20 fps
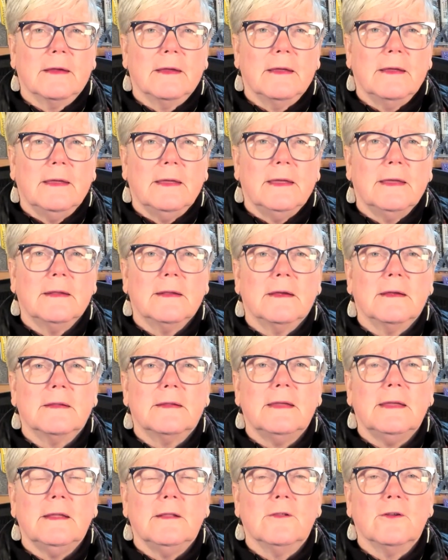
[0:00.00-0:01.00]
in it,
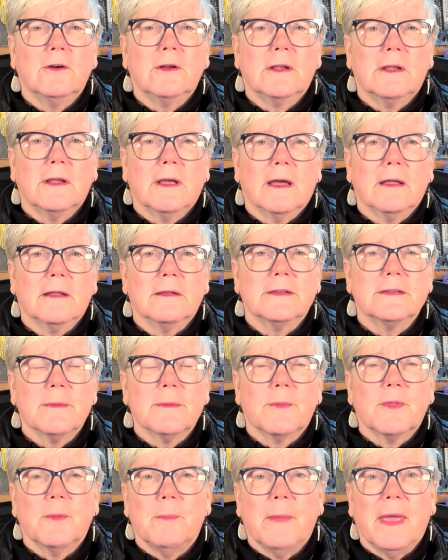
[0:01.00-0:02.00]
he looked at some
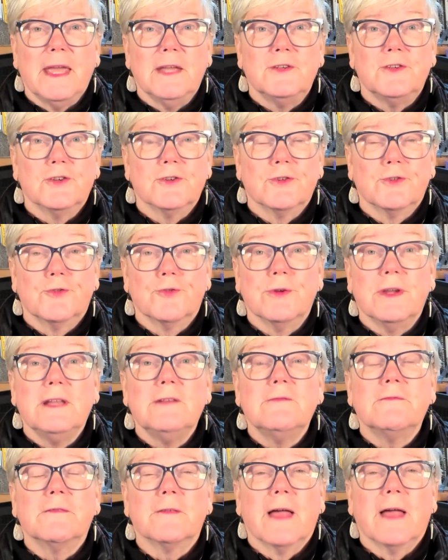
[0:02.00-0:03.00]
of the major green
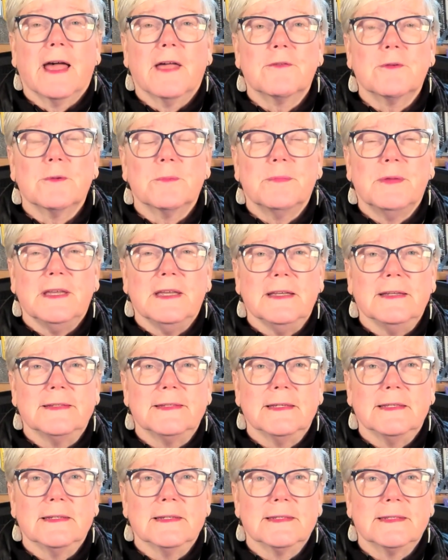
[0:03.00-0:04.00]
philanthropies
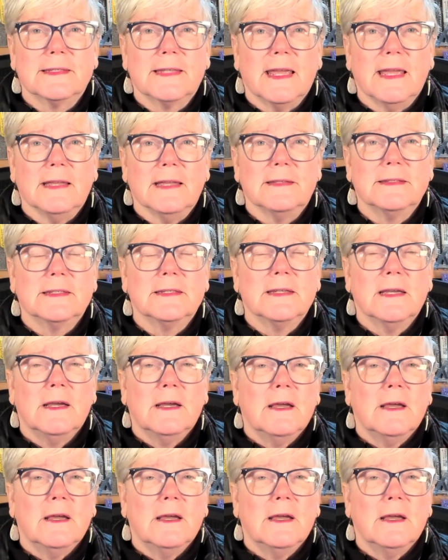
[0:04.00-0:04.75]
in the States.